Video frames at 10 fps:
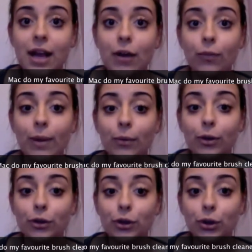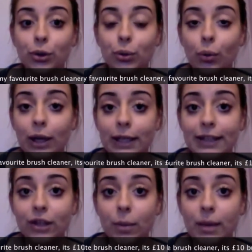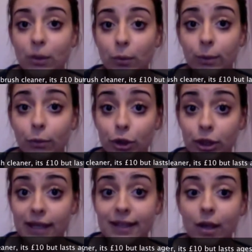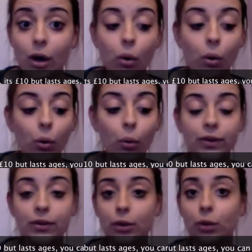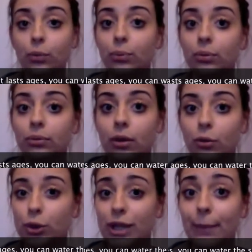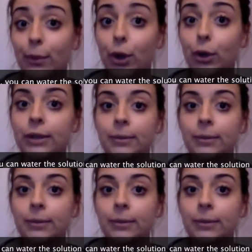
remember to clean them either with a brush cleanser or with soap or shampoo,